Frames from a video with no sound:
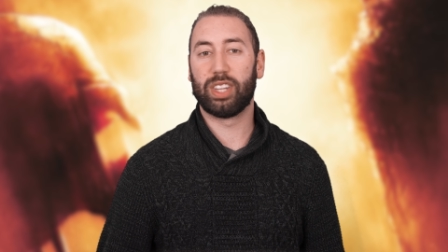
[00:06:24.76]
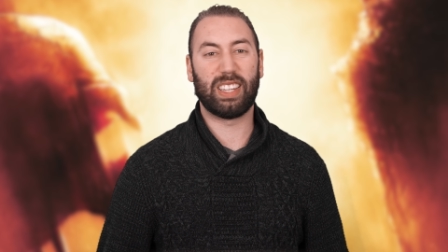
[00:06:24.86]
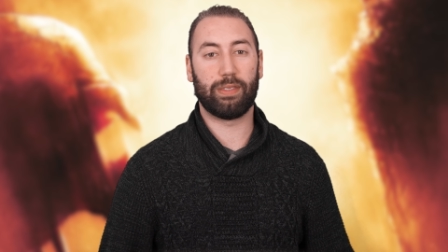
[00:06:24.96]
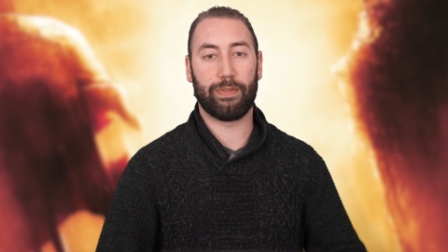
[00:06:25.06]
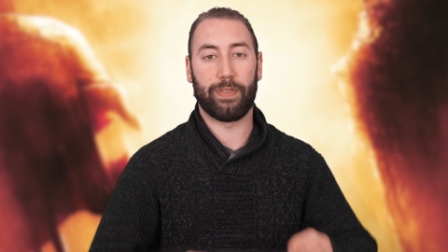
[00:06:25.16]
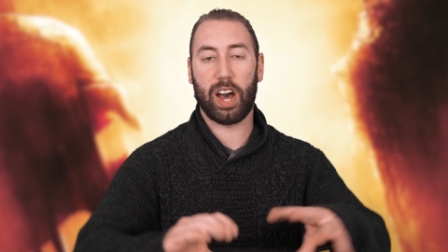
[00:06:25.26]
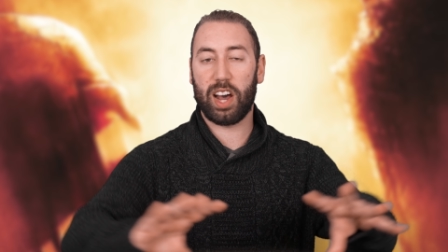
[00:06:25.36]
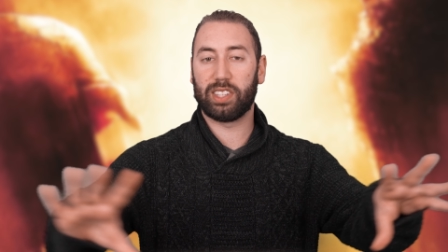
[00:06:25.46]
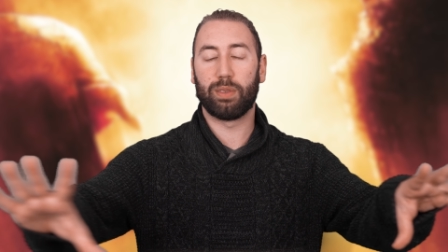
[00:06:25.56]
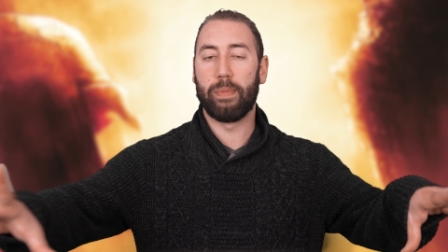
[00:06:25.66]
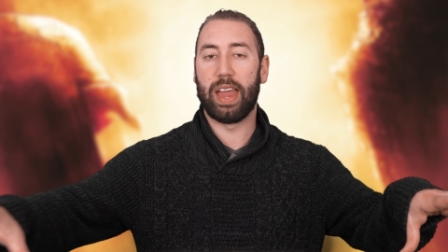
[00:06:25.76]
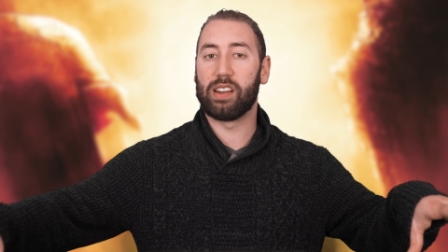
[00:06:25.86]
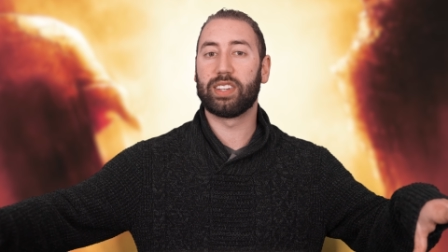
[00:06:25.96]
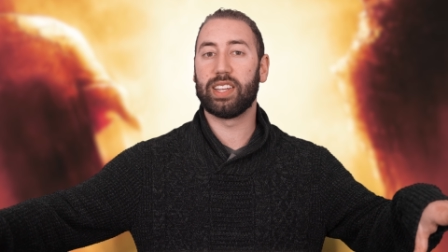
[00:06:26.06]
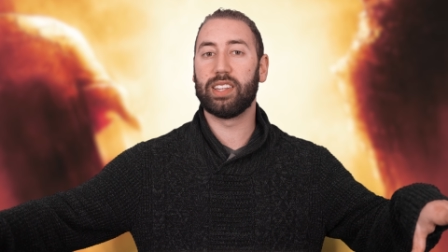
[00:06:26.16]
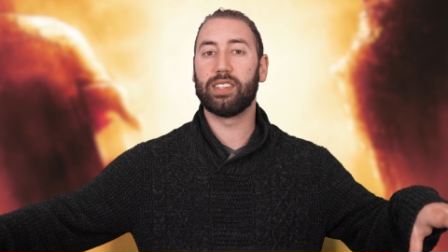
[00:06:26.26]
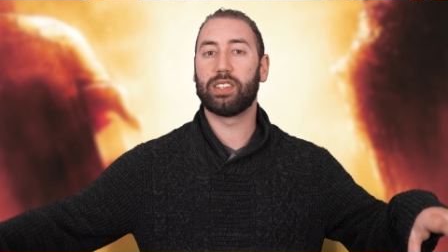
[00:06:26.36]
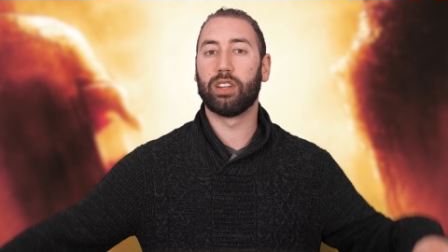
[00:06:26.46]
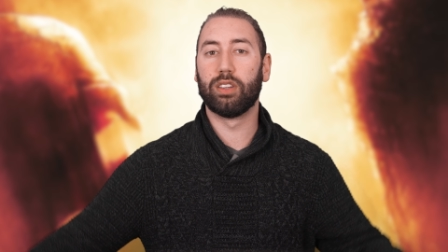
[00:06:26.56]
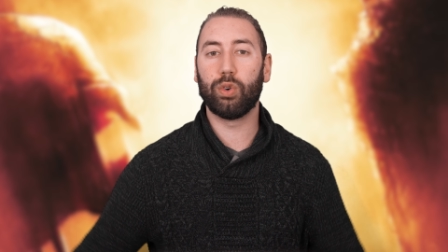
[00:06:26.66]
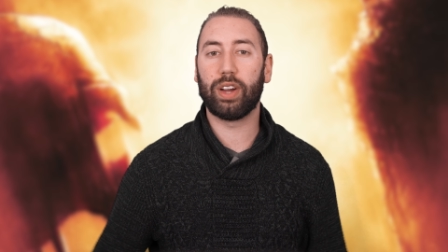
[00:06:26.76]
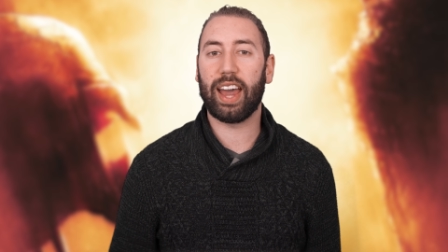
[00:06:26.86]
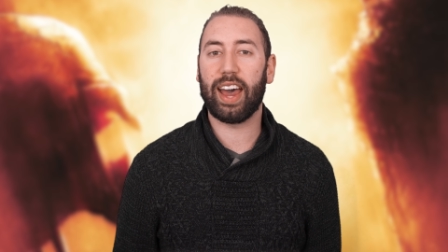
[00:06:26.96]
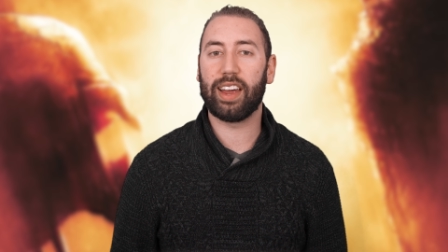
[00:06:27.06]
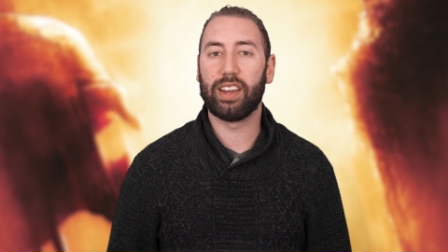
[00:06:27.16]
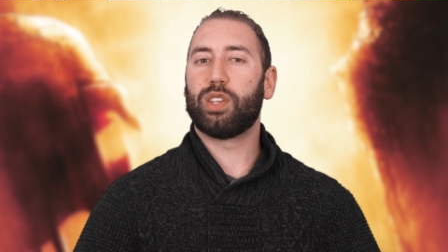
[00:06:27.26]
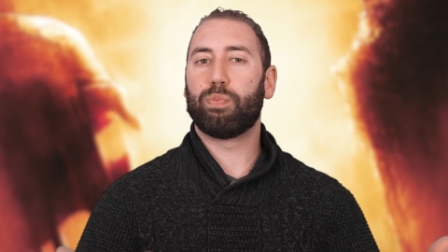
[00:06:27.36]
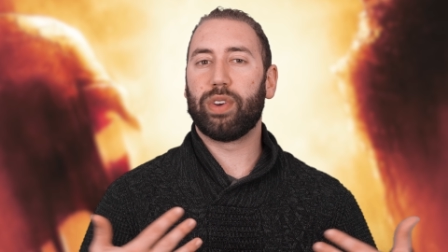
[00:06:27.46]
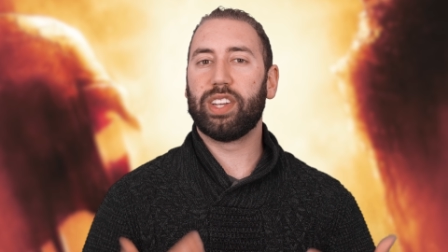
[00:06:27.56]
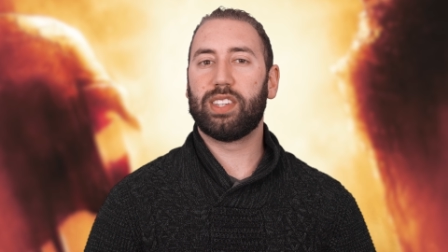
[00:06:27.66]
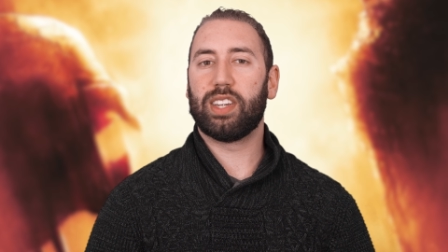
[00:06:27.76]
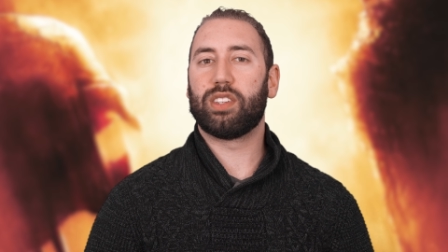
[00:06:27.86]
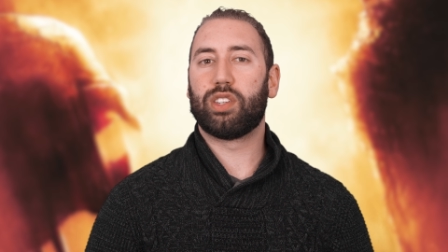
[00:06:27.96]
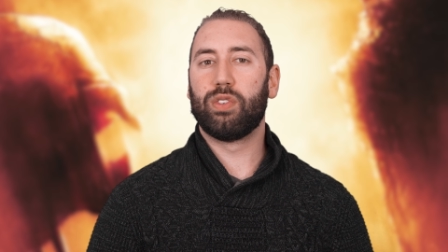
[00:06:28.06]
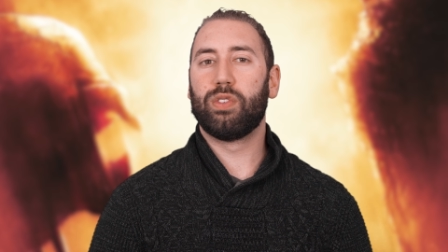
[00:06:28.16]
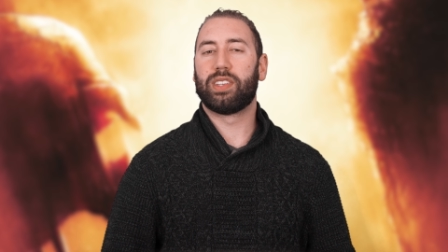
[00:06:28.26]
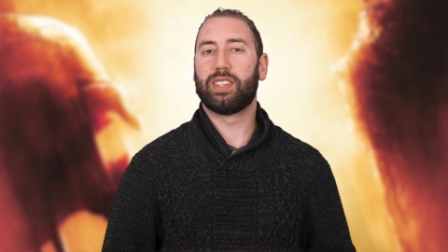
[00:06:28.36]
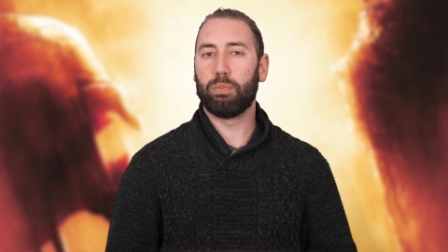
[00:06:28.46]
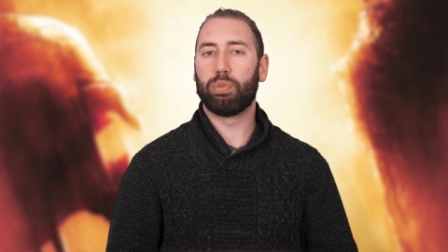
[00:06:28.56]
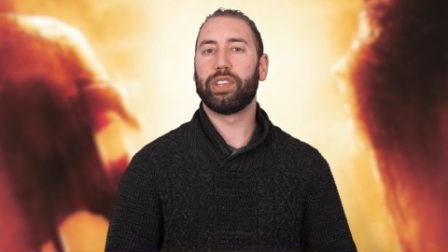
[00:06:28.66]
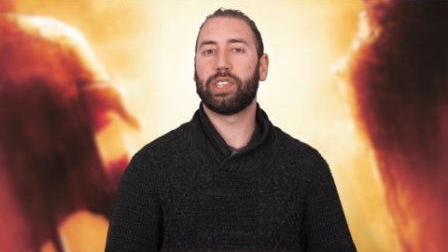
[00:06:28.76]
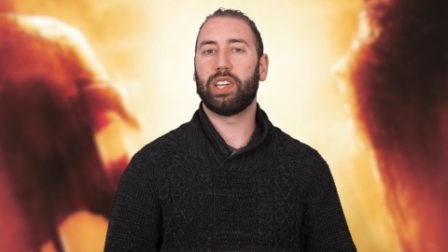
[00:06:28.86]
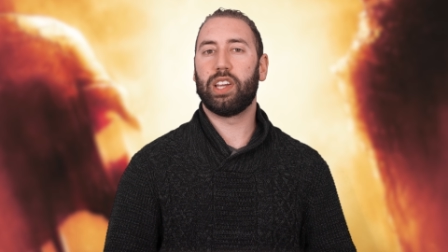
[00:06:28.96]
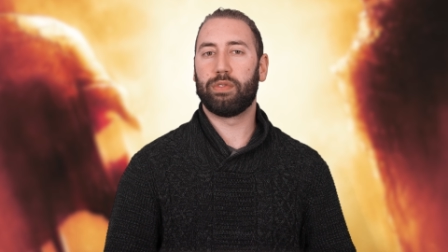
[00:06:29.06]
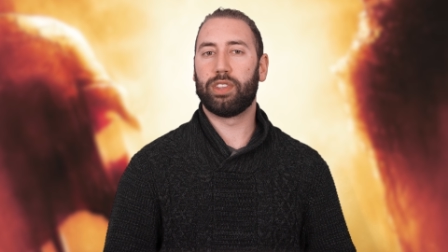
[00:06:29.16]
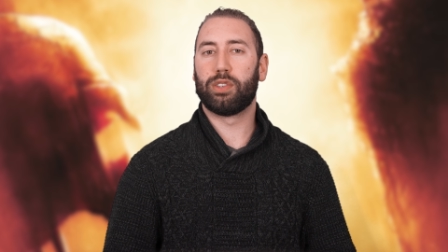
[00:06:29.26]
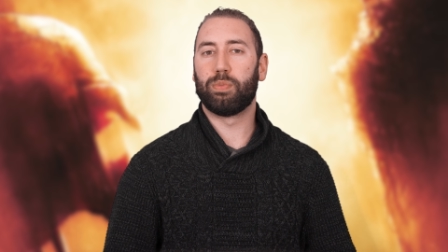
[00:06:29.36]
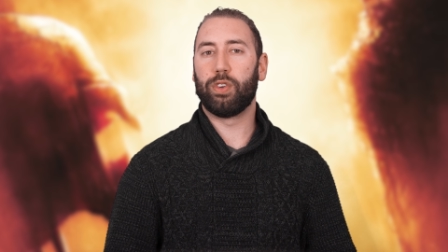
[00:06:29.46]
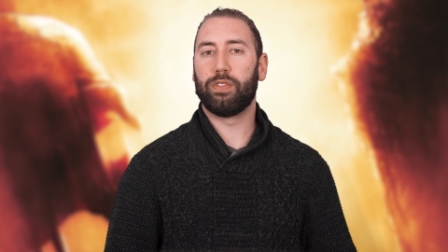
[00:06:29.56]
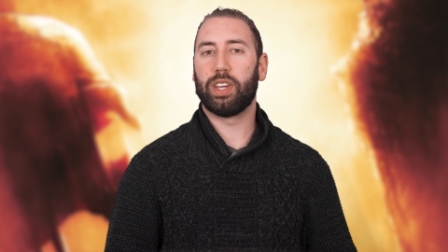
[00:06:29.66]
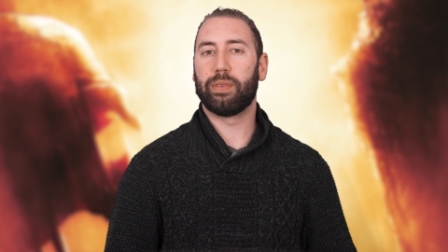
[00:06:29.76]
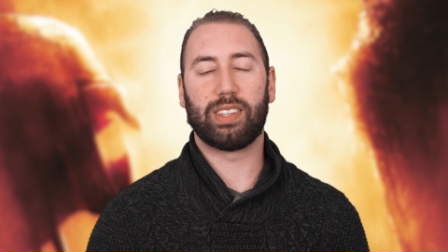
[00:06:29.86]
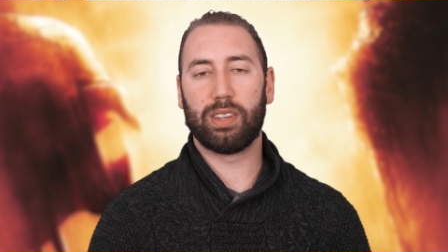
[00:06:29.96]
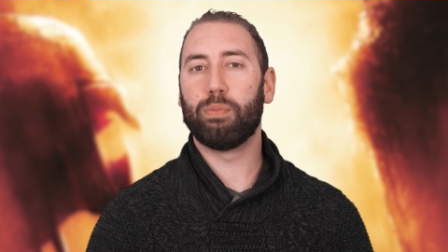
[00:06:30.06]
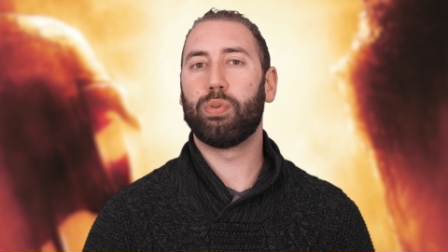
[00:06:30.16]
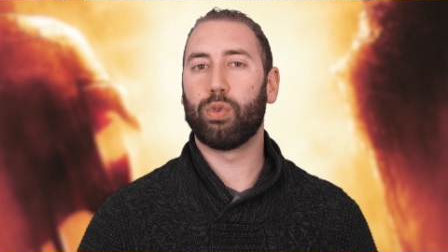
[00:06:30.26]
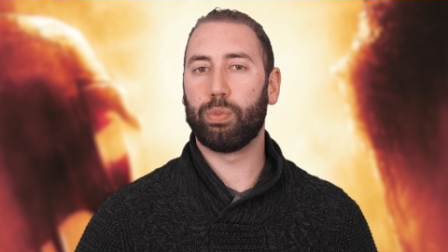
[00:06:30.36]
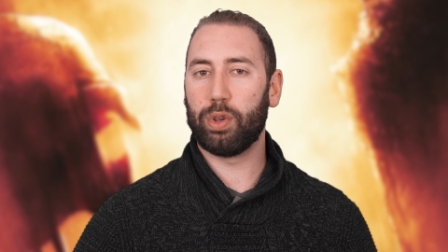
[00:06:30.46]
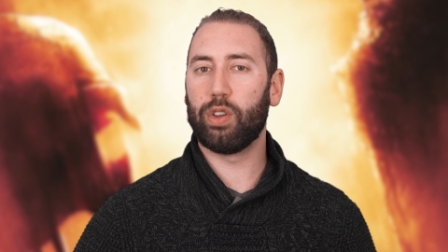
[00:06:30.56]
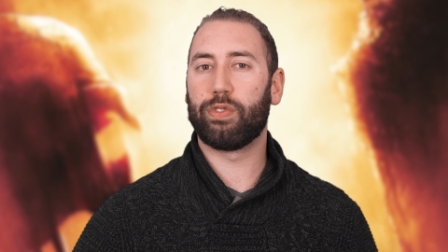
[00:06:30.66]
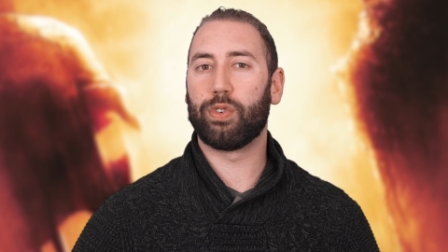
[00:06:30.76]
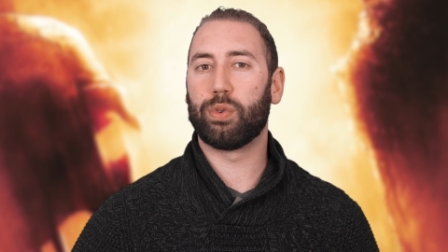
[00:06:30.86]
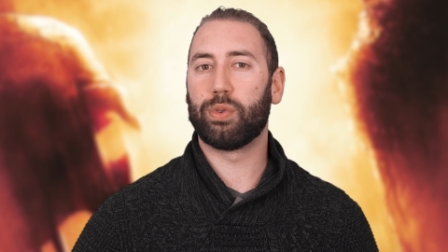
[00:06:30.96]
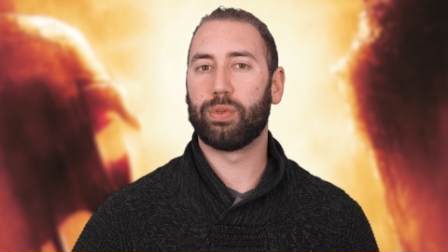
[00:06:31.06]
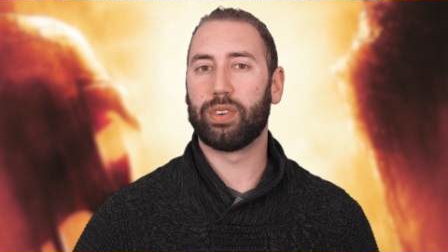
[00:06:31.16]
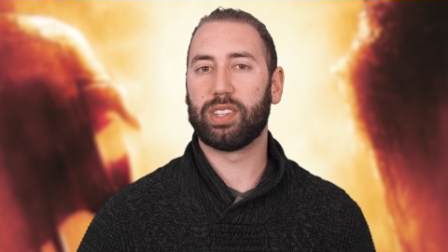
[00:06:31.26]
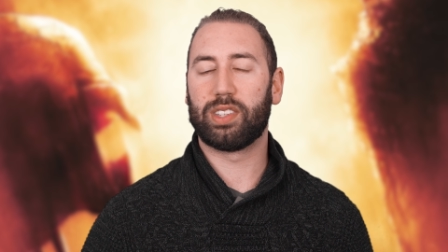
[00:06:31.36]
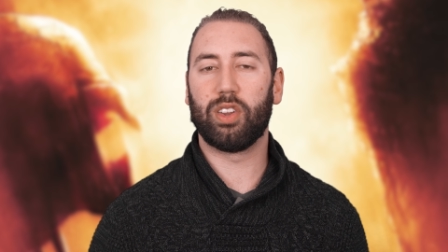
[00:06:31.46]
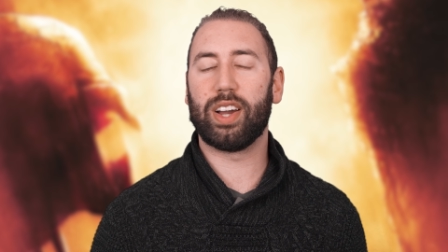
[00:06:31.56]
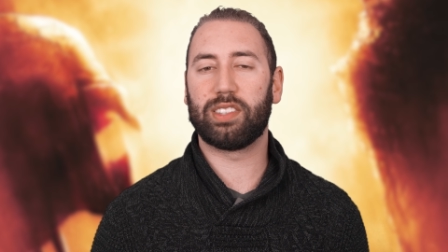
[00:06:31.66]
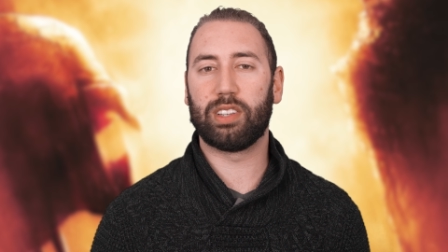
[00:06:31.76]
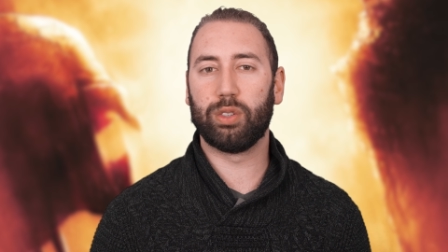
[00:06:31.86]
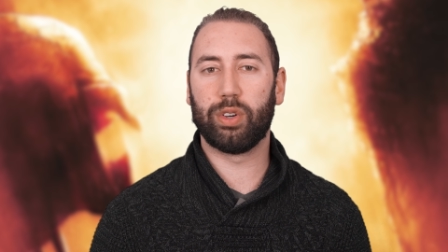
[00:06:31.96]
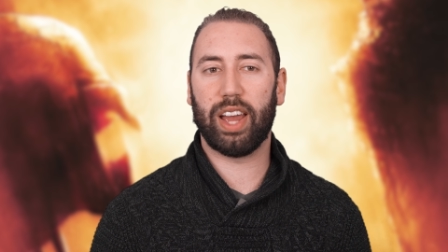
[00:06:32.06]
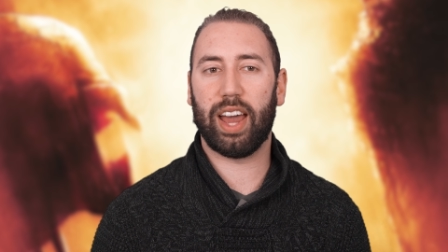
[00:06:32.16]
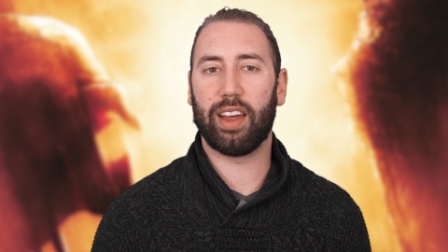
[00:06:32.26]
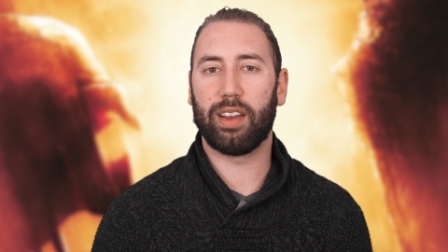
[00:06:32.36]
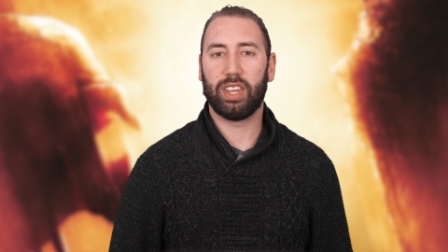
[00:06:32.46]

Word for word: There's vast mountains to look at. Just brings it to simplicity of this movie. Simple, beautiful, it's nice to look at.